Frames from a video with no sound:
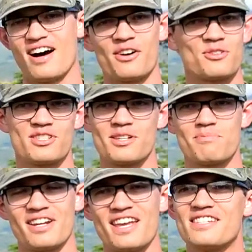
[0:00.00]
I don't
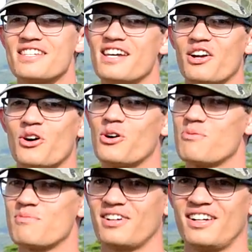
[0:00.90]
sleep in AC at
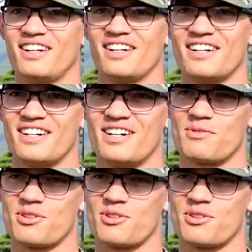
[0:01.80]
home, uh,